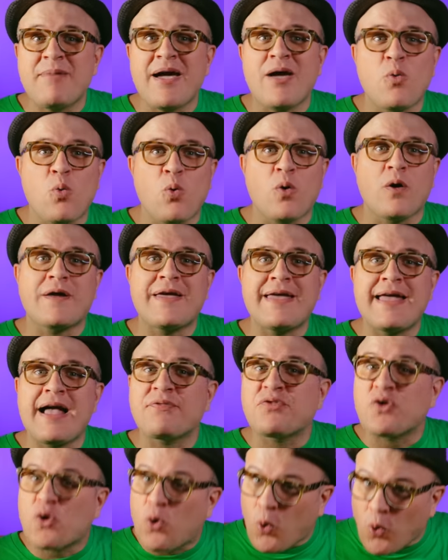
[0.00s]
by working
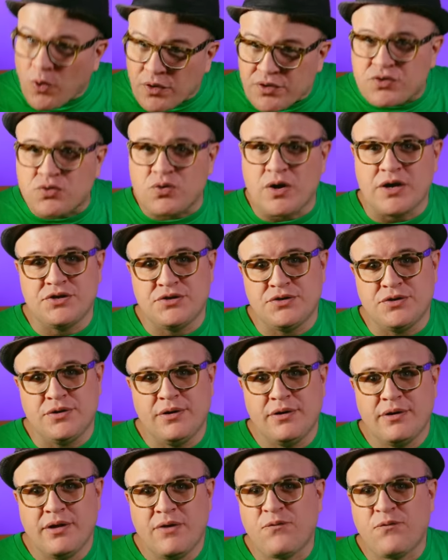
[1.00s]
out the chord structure,